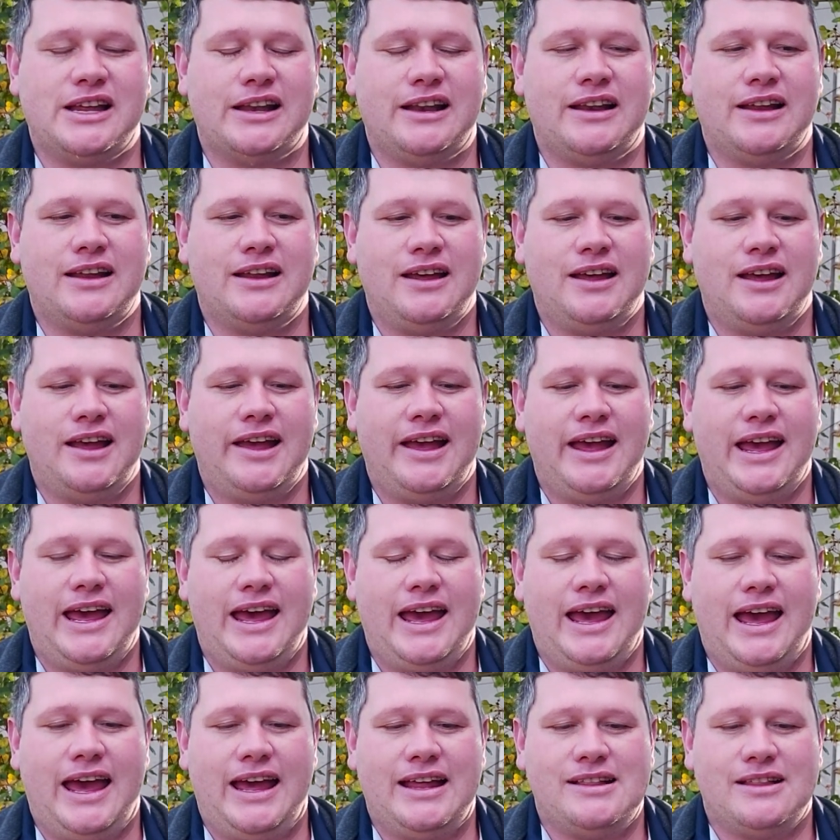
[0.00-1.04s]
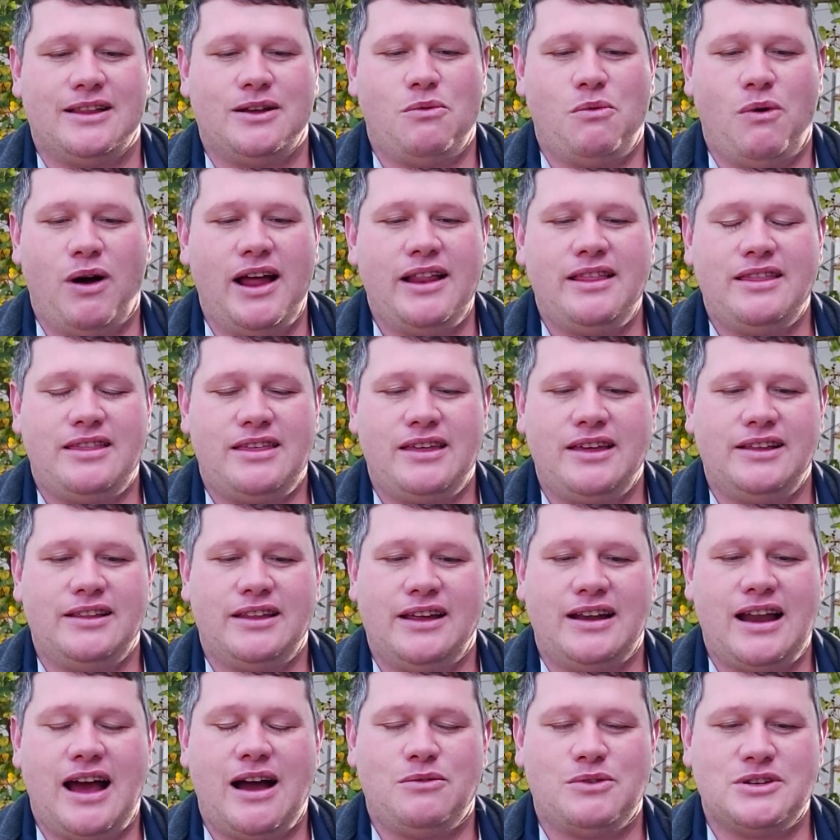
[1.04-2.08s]
and the one thing
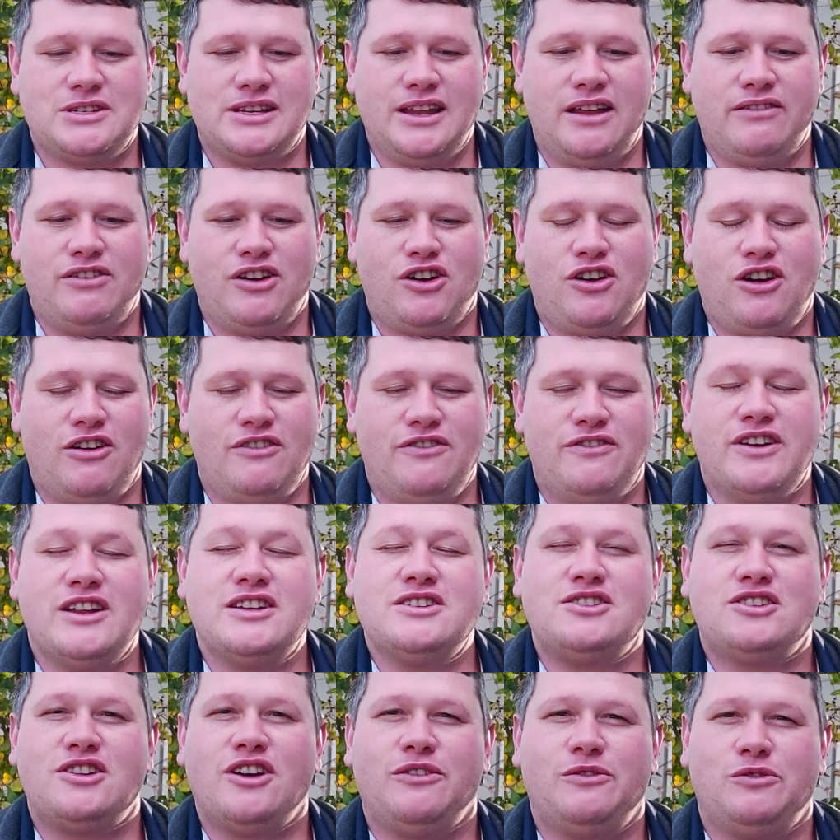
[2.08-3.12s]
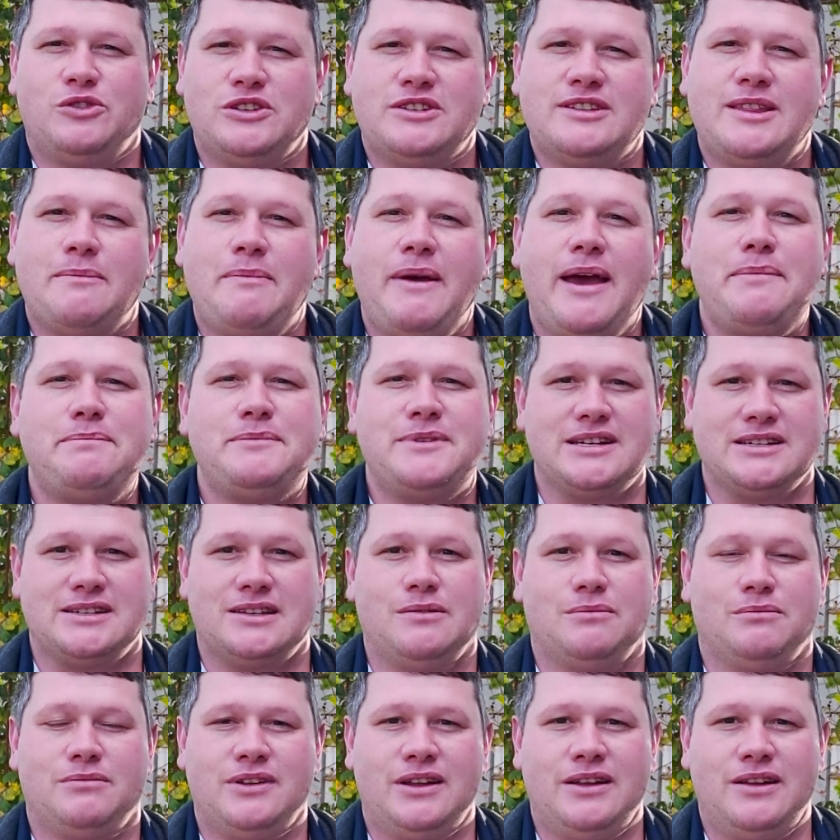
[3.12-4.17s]
that I was never convinced of was the baptism,